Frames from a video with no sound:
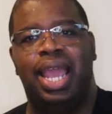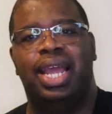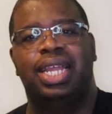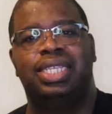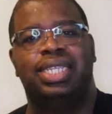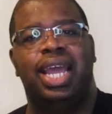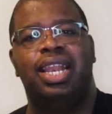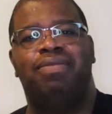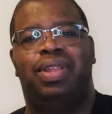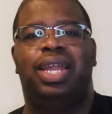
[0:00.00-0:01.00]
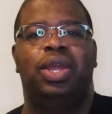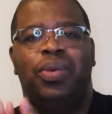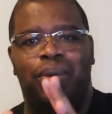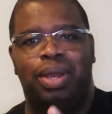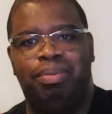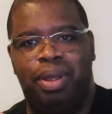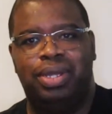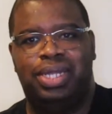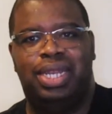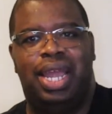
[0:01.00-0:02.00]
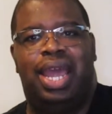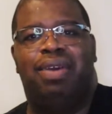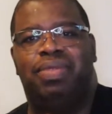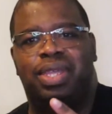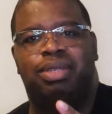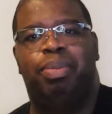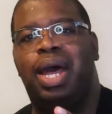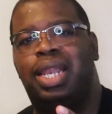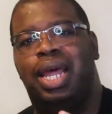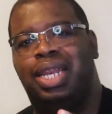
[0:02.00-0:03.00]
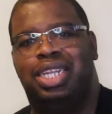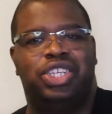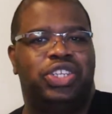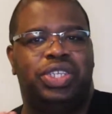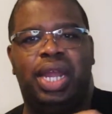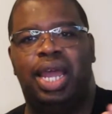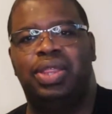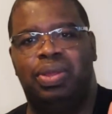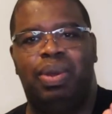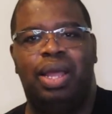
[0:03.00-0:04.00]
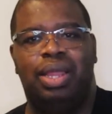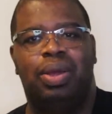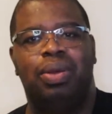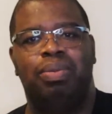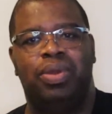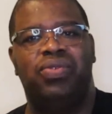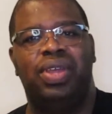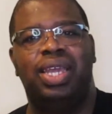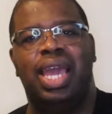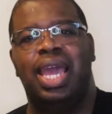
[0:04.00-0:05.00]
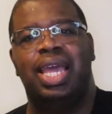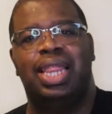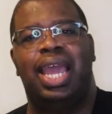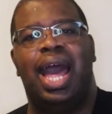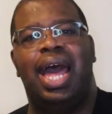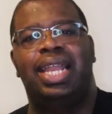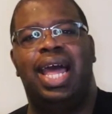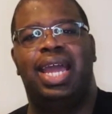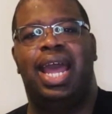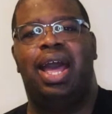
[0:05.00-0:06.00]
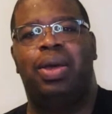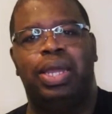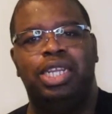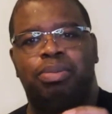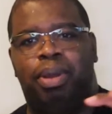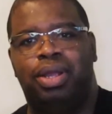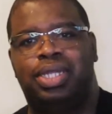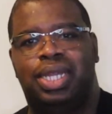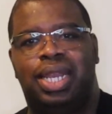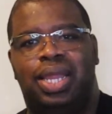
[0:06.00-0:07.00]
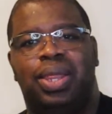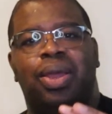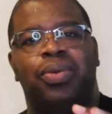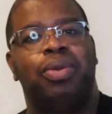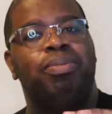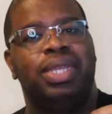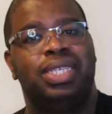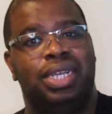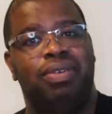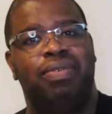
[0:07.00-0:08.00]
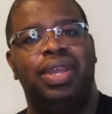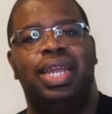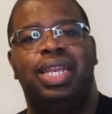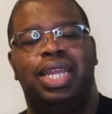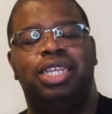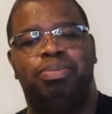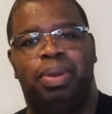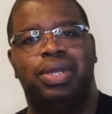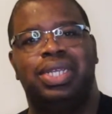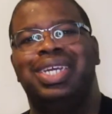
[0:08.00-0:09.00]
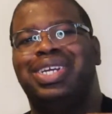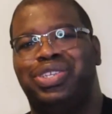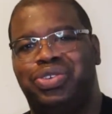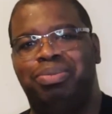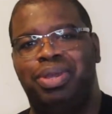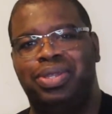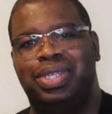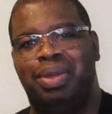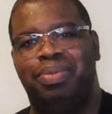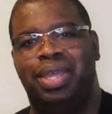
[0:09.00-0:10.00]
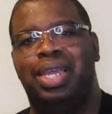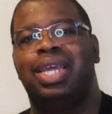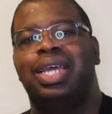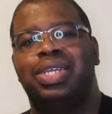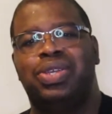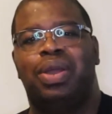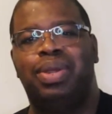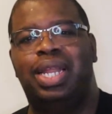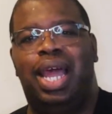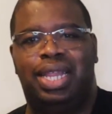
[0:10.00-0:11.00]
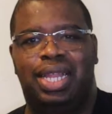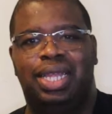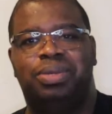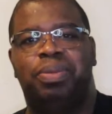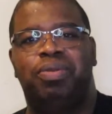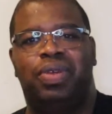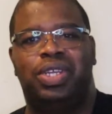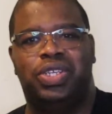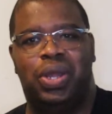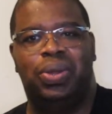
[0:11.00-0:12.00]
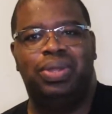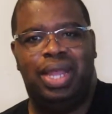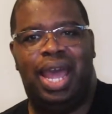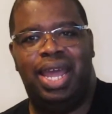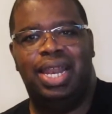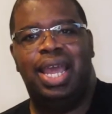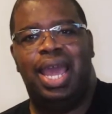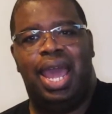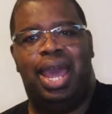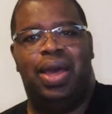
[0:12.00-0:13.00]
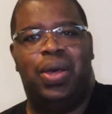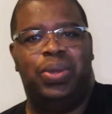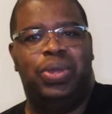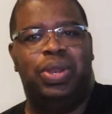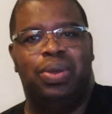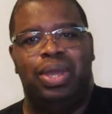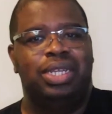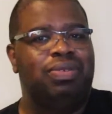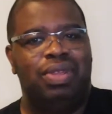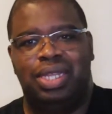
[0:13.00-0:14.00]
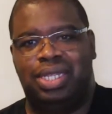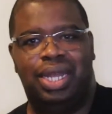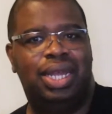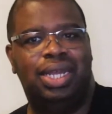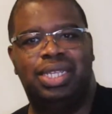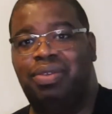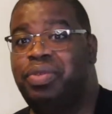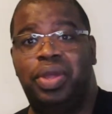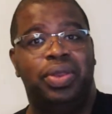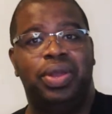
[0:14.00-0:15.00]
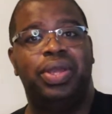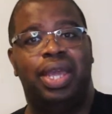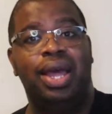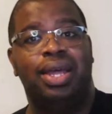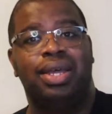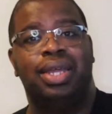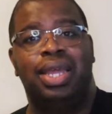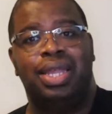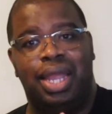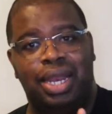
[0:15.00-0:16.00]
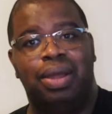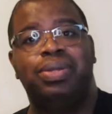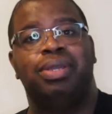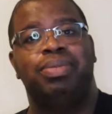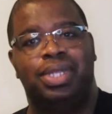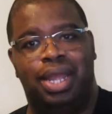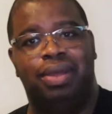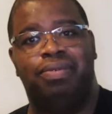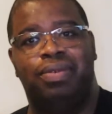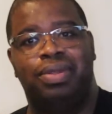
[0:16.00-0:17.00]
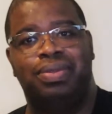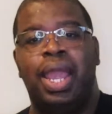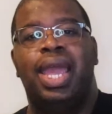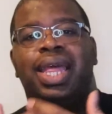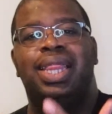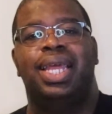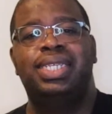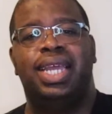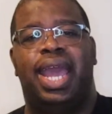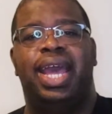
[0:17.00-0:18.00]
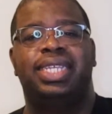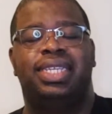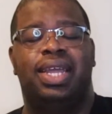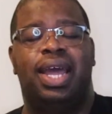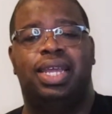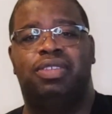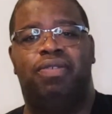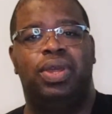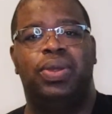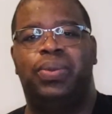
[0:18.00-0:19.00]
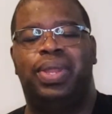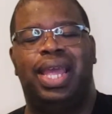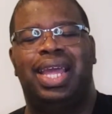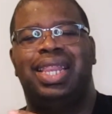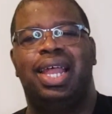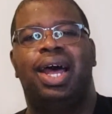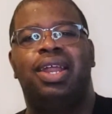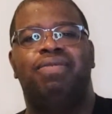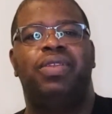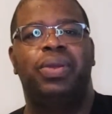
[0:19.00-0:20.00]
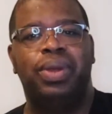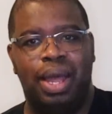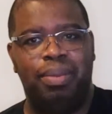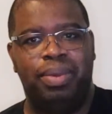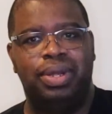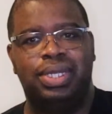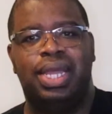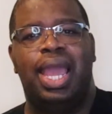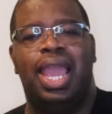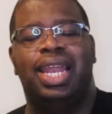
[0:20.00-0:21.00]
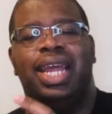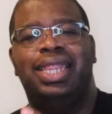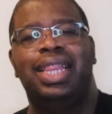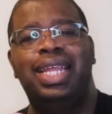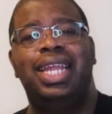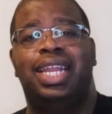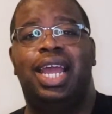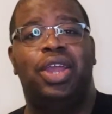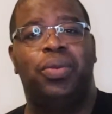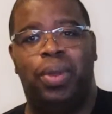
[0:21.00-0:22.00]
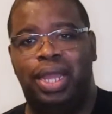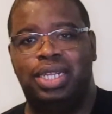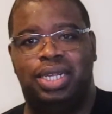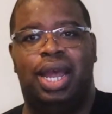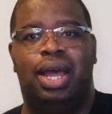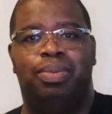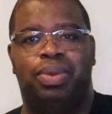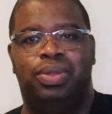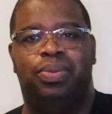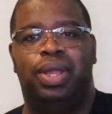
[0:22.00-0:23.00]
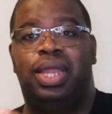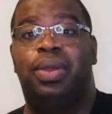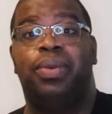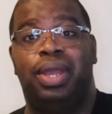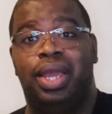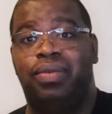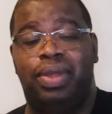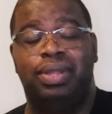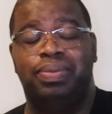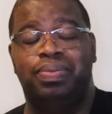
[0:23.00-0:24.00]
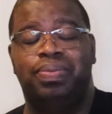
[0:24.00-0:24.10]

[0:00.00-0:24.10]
and instead of letting one person have the spotlight and just shine throughout the whole movie, they highlight how each person in the group is different and each person contributes something. So I really like that this movie showed that, how, each of these teens, even though they're young, they know some stuff. This cast is filled with a lot of newcomers, and I thought they did a great job with what they were given.